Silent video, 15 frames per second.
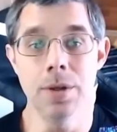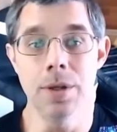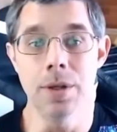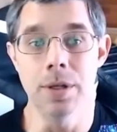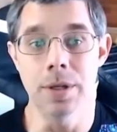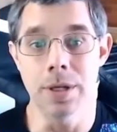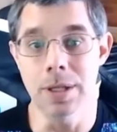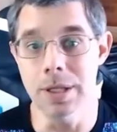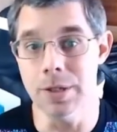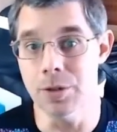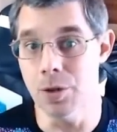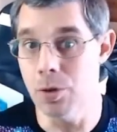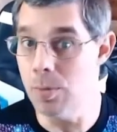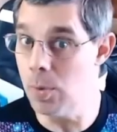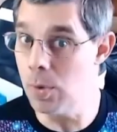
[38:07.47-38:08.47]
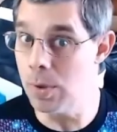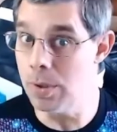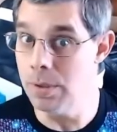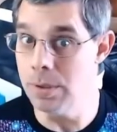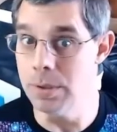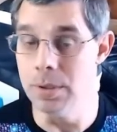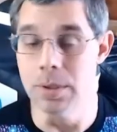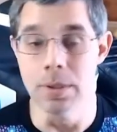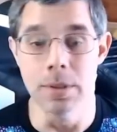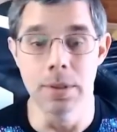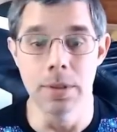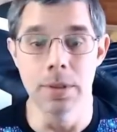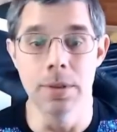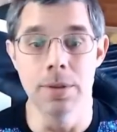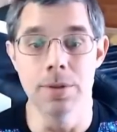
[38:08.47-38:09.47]
Uh, click show more
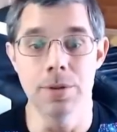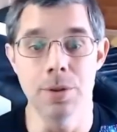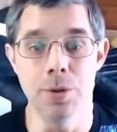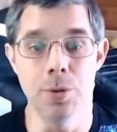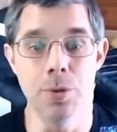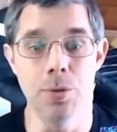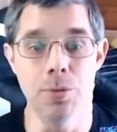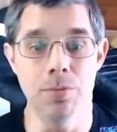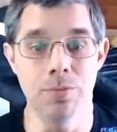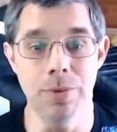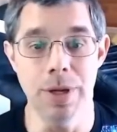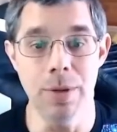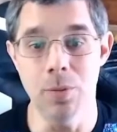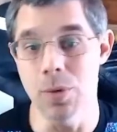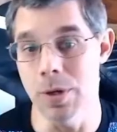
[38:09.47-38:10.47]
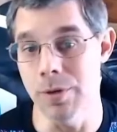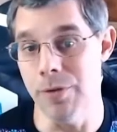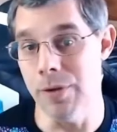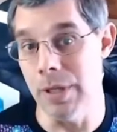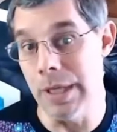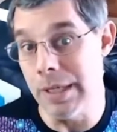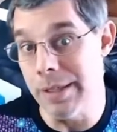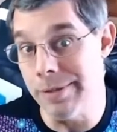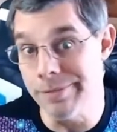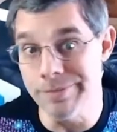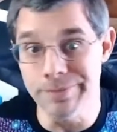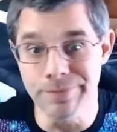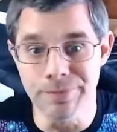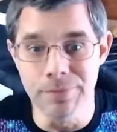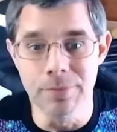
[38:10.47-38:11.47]
to get one if you like it.
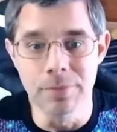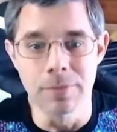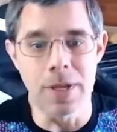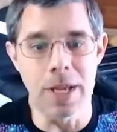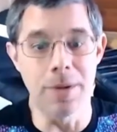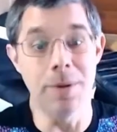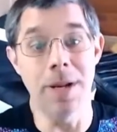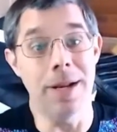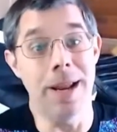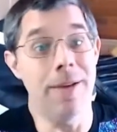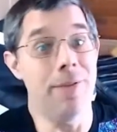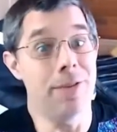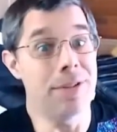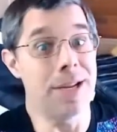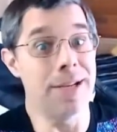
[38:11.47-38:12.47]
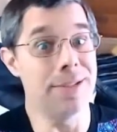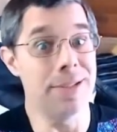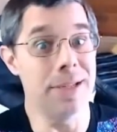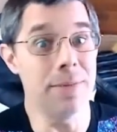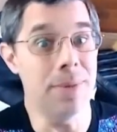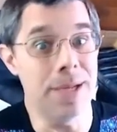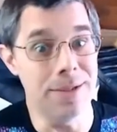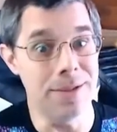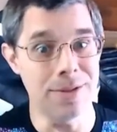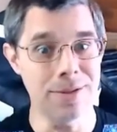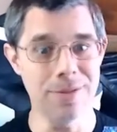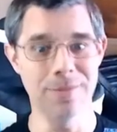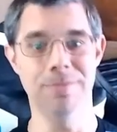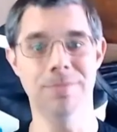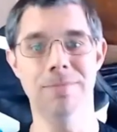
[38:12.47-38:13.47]
I'm not advertising them. I
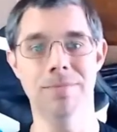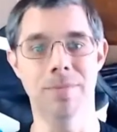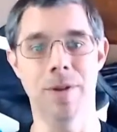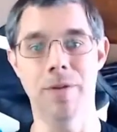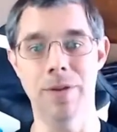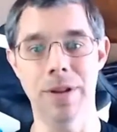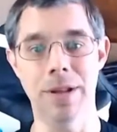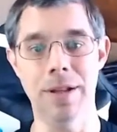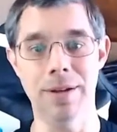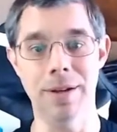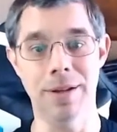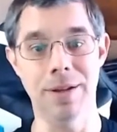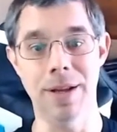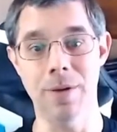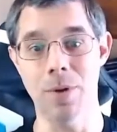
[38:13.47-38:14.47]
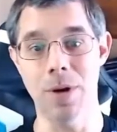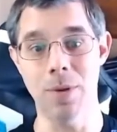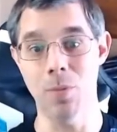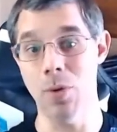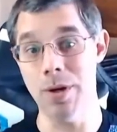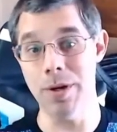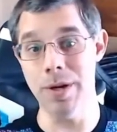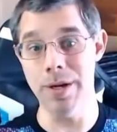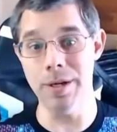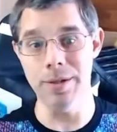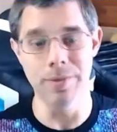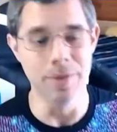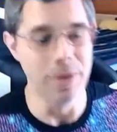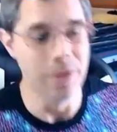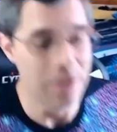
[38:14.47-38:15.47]
just, if you like what I'm wearing, hey.